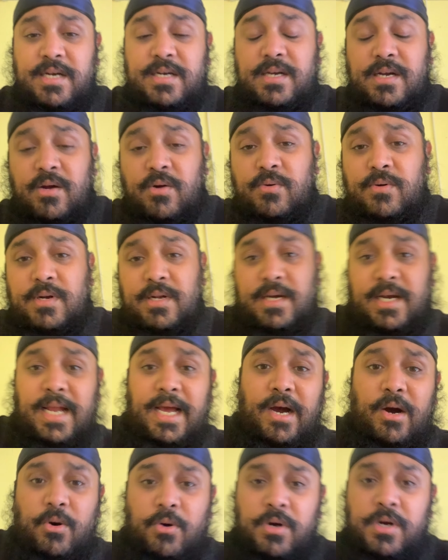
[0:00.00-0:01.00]
Don't
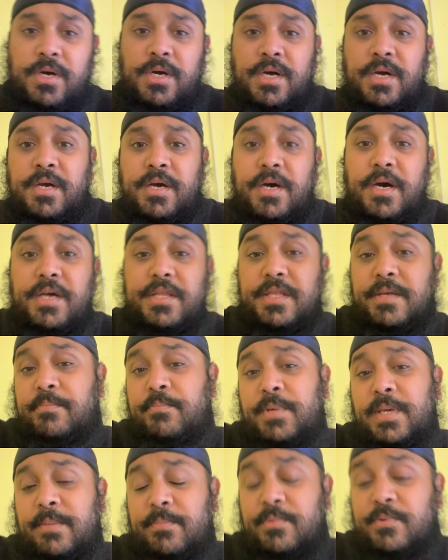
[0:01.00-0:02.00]
allow other
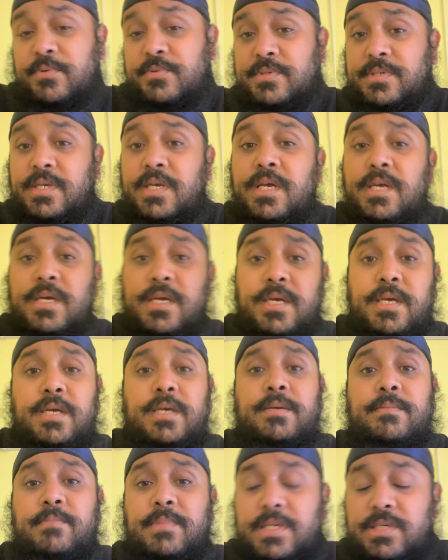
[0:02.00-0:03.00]
people's
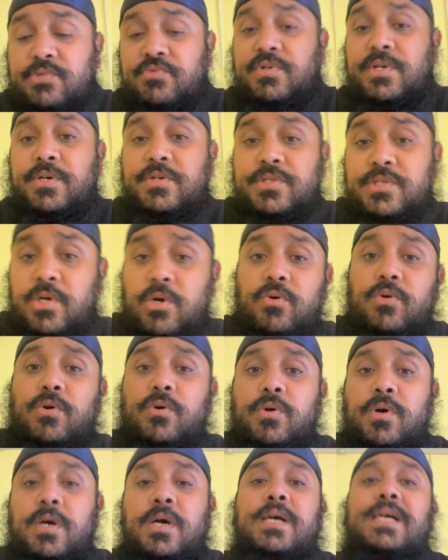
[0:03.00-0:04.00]
misery or
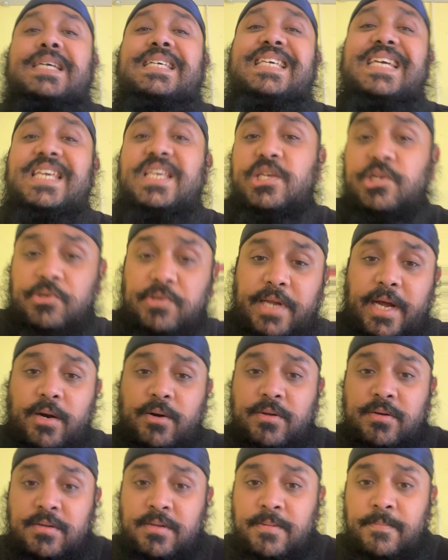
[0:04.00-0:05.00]
sorrow get you
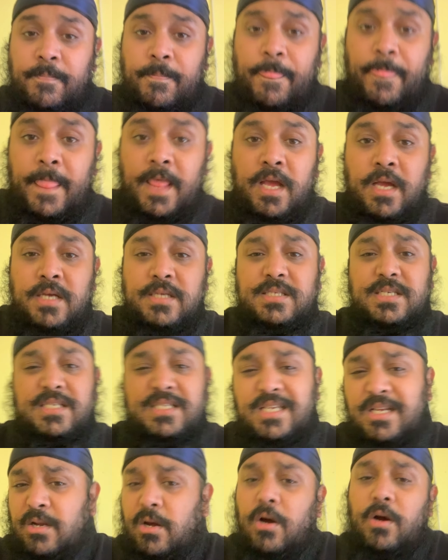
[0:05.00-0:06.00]
down. Just
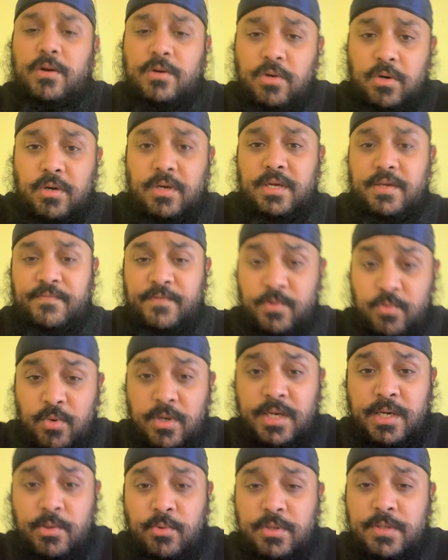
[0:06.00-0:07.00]
tell her, oh, look, if you
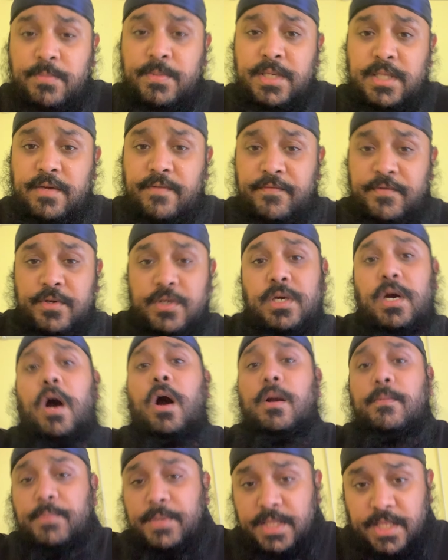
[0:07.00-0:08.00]
want anyone to be there for you,
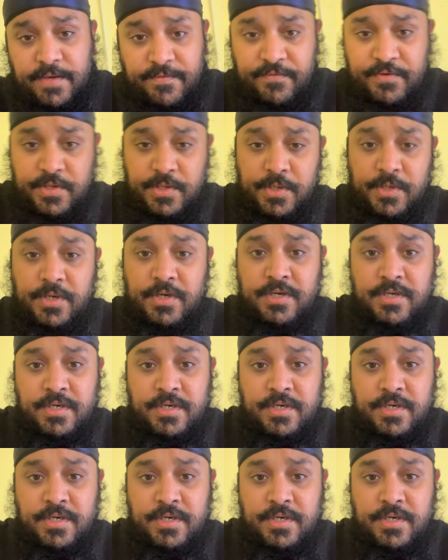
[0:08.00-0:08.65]
I'll be there for you.